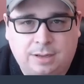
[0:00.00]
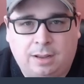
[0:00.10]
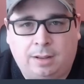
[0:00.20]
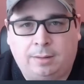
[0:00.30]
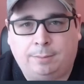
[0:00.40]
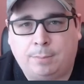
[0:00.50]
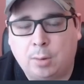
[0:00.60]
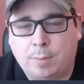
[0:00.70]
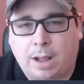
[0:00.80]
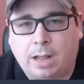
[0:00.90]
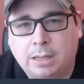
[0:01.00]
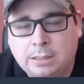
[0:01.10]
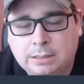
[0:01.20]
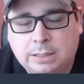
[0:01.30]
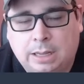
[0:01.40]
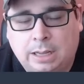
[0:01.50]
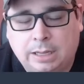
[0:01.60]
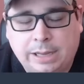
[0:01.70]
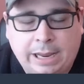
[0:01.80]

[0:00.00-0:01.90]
uh, MOBA. Uh,